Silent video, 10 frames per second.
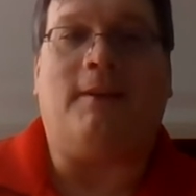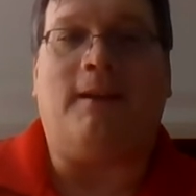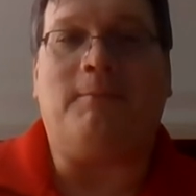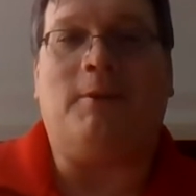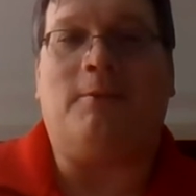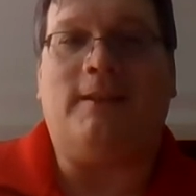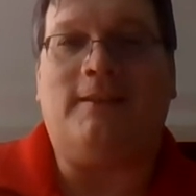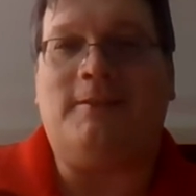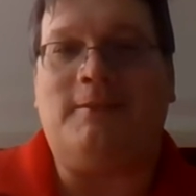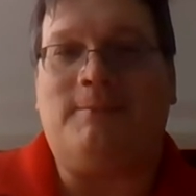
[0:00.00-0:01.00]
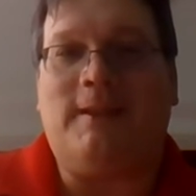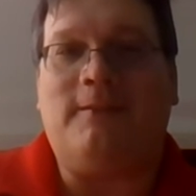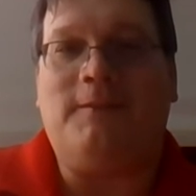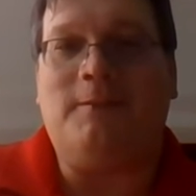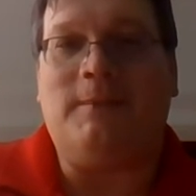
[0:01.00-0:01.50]
I'm going to spend
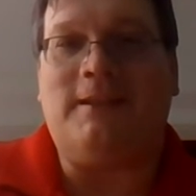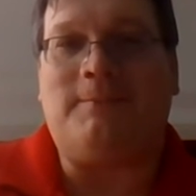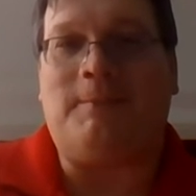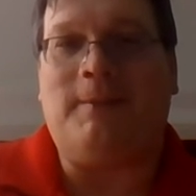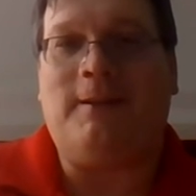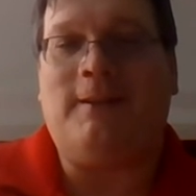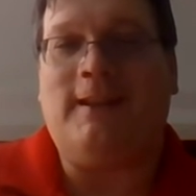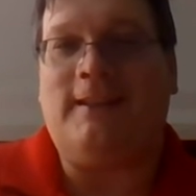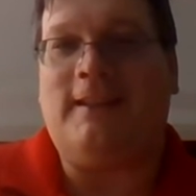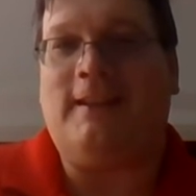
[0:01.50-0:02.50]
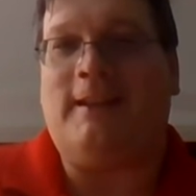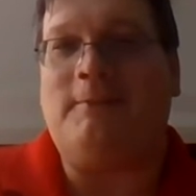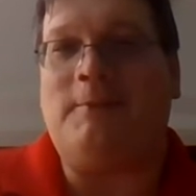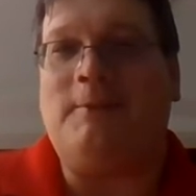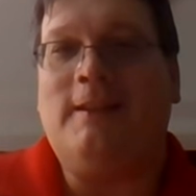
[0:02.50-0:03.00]
a few minutes preparing, and then I
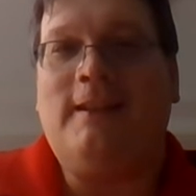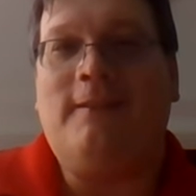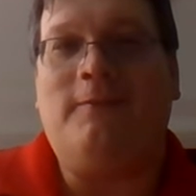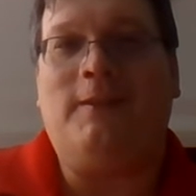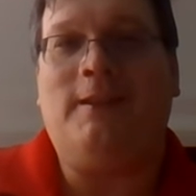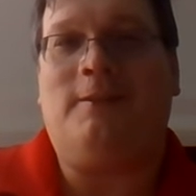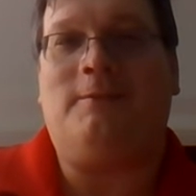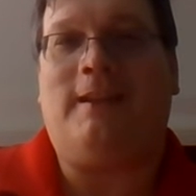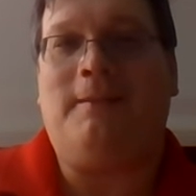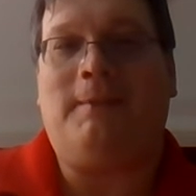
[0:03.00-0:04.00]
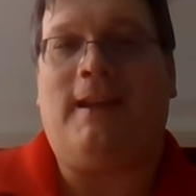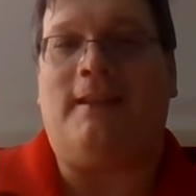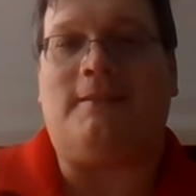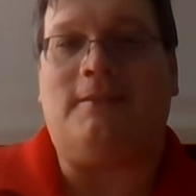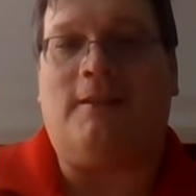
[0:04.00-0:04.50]
will videotape
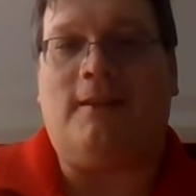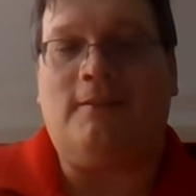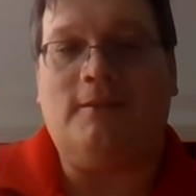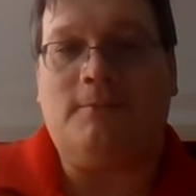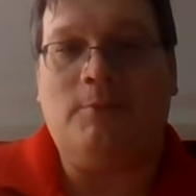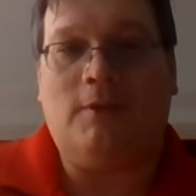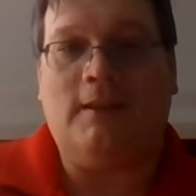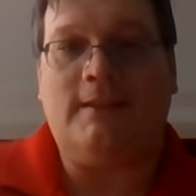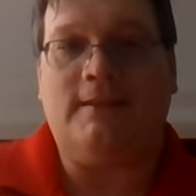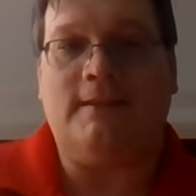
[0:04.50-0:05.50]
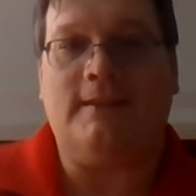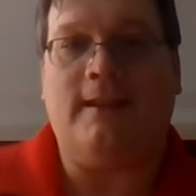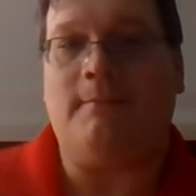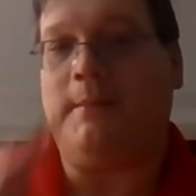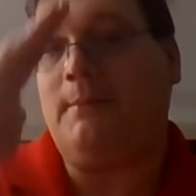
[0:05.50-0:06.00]
that. So I'll look more or less the
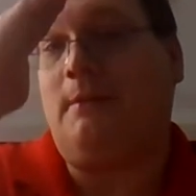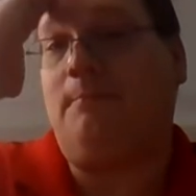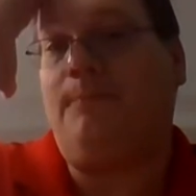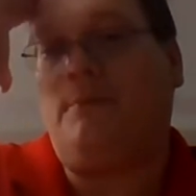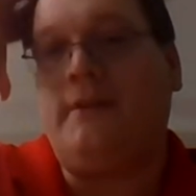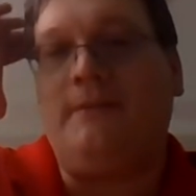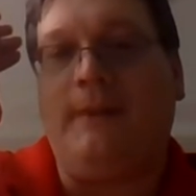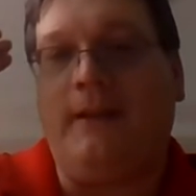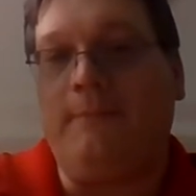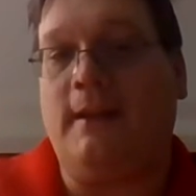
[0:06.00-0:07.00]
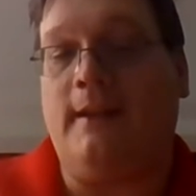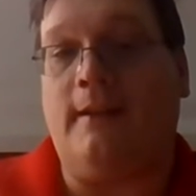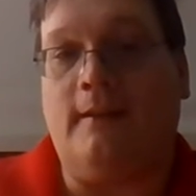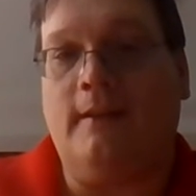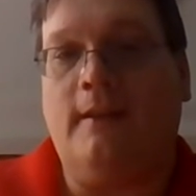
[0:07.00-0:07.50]
same. Maybe I'll brush back my
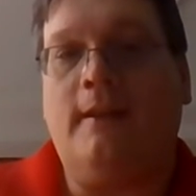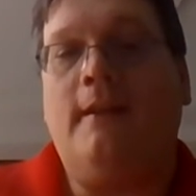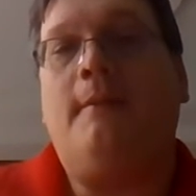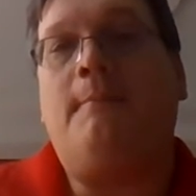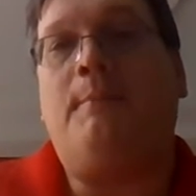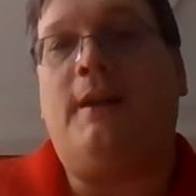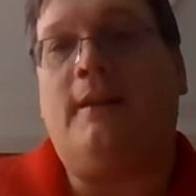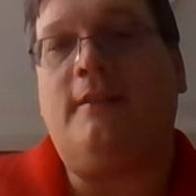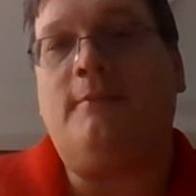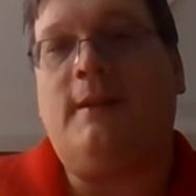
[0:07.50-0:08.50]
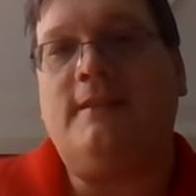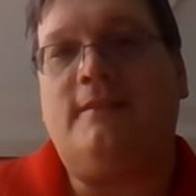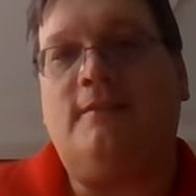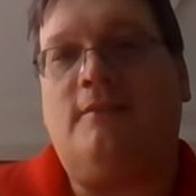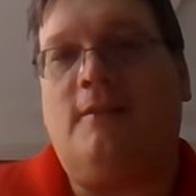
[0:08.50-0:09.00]
hair. But
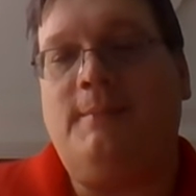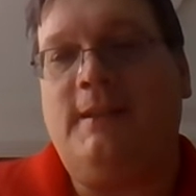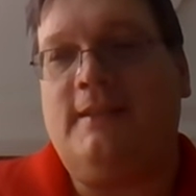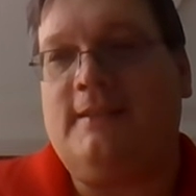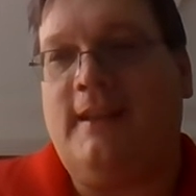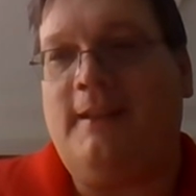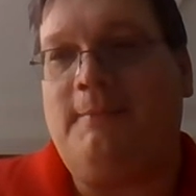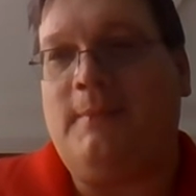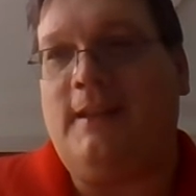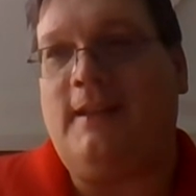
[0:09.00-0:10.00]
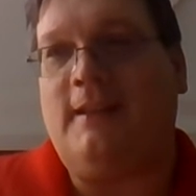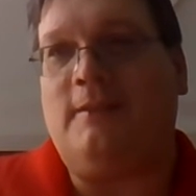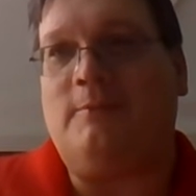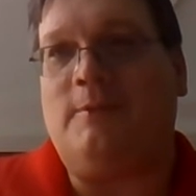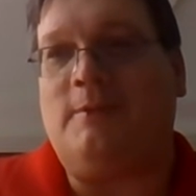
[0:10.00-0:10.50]
otherwise, it'll all be the same,
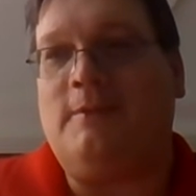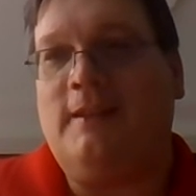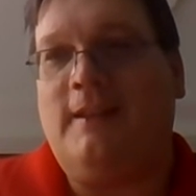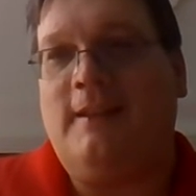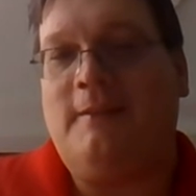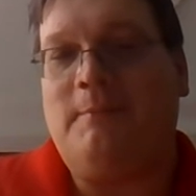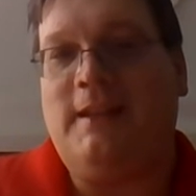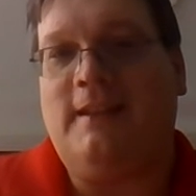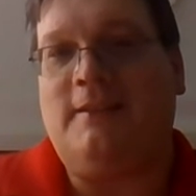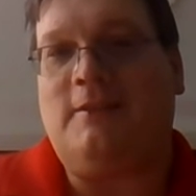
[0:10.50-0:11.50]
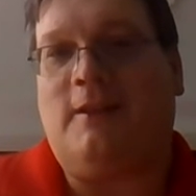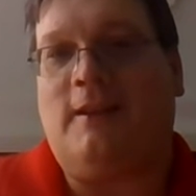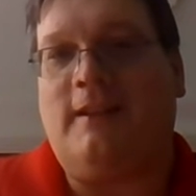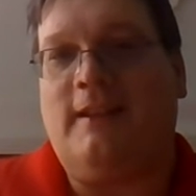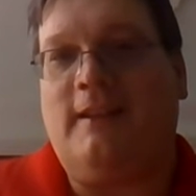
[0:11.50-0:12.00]
and we'll begin
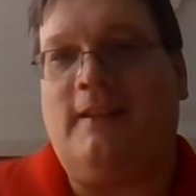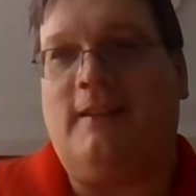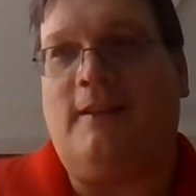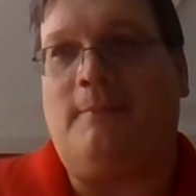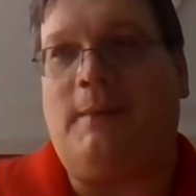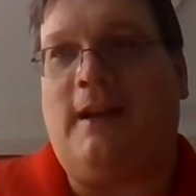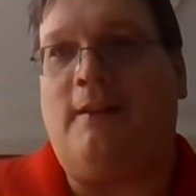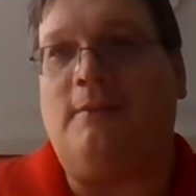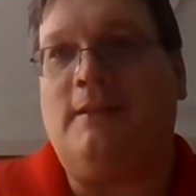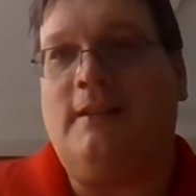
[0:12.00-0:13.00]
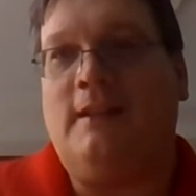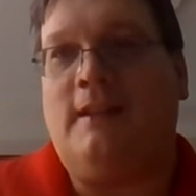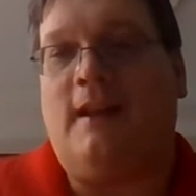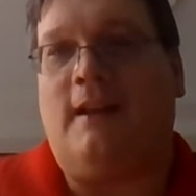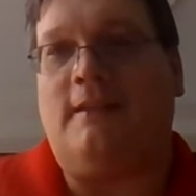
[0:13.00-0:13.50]
talking about
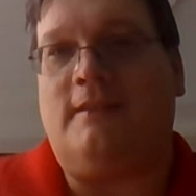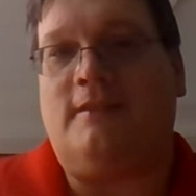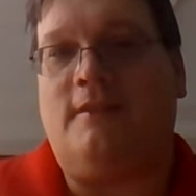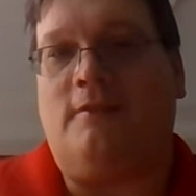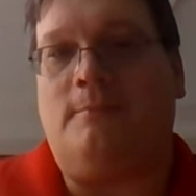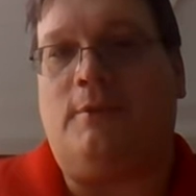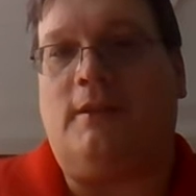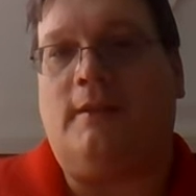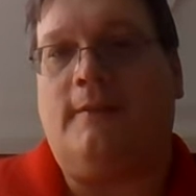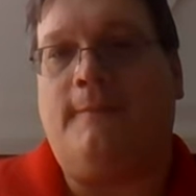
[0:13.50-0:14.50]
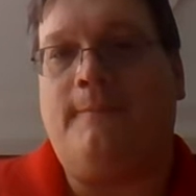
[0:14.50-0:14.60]
the Stone Book.